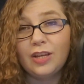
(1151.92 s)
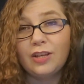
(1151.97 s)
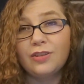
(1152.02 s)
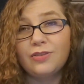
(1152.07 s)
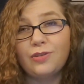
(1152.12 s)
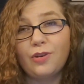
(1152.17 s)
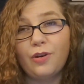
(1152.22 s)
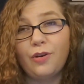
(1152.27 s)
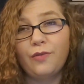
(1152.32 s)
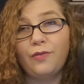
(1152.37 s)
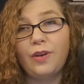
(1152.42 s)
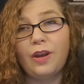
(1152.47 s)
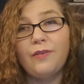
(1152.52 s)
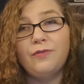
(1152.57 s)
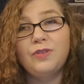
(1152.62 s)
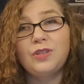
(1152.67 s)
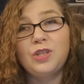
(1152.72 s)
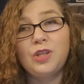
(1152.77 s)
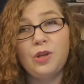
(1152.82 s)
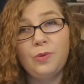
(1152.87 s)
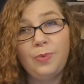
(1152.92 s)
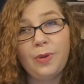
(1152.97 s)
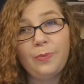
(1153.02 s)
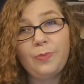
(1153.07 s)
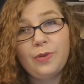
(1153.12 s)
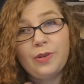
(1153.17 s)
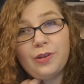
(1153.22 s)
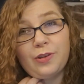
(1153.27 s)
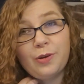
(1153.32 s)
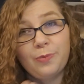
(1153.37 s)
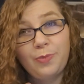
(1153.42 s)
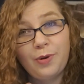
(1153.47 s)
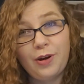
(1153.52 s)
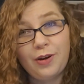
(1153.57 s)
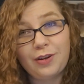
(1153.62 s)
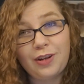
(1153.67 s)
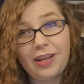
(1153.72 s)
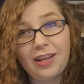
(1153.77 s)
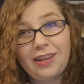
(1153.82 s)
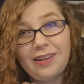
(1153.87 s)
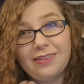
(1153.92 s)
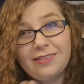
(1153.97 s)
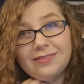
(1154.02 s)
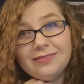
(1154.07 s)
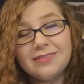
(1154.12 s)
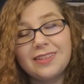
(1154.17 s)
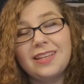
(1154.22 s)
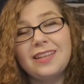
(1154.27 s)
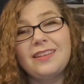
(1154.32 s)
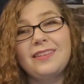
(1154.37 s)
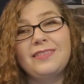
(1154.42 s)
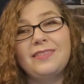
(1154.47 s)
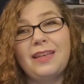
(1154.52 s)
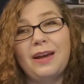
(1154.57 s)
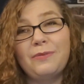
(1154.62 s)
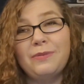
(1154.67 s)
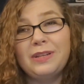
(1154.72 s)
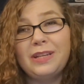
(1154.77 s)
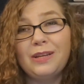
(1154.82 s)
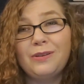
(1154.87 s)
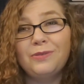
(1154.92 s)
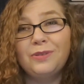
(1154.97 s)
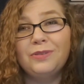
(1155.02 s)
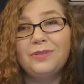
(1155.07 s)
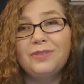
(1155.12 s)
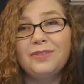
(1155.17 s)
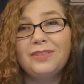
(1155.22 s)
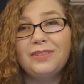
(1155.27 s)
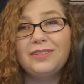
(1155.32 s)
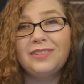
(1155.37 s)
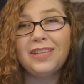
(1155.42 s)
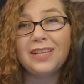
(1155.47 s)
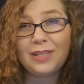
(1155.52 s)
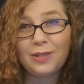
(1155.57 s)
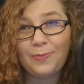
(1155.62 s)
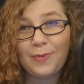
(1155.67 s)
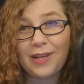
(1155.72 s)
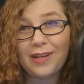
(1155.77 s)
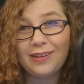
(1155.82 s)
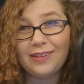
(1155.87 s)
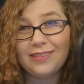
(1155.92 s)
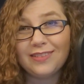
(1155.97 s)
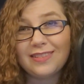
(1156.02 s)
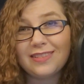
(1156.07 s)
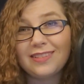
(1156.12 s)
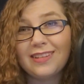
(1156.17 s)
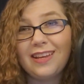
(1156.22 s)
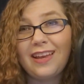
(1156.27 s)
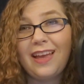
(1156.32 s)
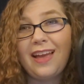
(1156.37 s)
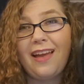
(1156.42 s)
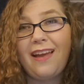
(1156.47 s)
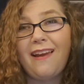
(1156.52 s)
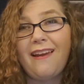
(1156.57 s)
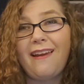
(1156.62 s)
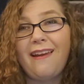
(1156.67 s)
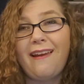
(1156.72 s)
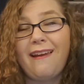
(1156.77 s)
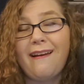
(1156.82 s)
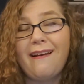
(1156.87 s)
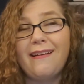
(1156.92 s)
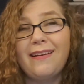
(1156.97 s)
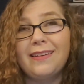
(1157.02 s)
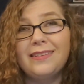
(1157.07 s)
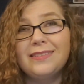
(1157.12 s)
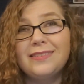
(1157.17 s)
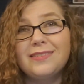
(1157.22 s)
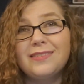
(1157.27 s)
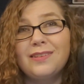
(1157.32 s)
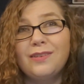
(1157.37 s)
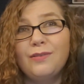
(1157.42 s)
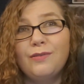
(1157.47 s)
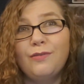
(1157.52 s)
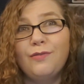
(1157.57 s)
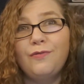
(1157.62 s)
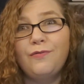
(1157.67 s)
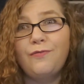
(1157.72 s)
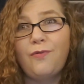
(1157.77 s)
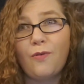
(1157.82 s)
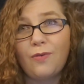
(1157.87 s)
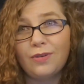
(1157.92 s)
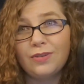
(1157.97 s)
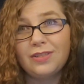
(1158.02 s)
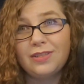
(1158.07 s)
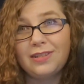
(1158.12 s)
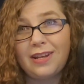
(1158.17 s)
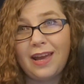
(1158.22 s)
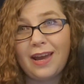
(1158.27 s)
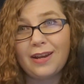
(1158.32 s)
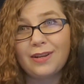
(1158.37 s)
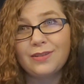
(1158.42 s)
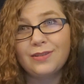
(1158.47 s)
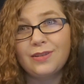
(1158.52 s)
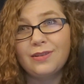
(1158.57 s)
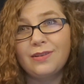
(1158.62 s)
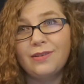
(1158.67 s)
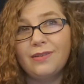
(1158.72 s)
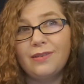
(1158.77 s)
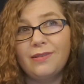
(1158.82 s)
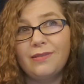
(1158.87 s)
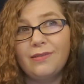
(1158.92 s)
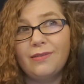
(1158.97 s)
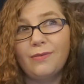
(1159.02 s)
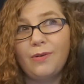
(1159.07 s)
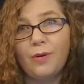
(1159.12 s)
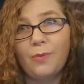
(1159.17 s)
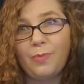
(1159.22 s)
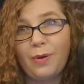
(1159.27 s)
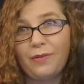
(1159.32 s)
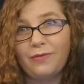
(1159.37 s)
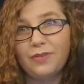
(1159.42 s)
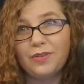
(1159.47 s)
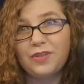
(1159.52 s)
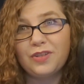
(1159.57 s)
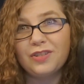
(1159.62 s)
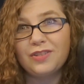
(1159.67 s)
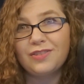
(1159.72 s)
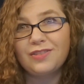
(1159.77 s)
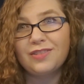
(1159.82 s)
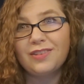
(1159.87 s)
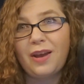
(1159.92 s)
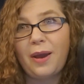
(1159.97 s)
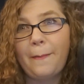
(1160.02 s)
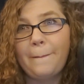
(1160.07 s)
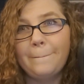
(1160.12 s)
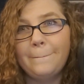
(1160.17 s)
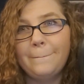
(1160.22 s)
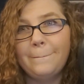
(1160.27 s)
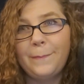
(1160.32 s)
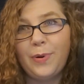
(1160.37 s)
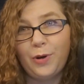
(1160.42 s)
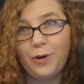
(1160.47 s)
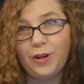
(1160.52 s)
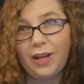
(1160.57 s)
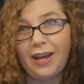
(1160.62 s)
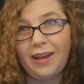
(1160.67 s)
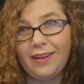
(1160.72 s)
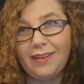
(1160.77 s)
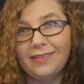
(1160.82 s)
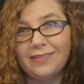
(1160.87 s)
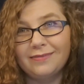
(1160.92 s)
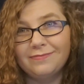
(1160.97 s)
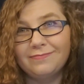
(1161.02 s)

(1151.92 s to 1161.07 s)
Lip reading: So if you have 2 people in your party, that would equal 6 meals and 4 snacks or beverages per day.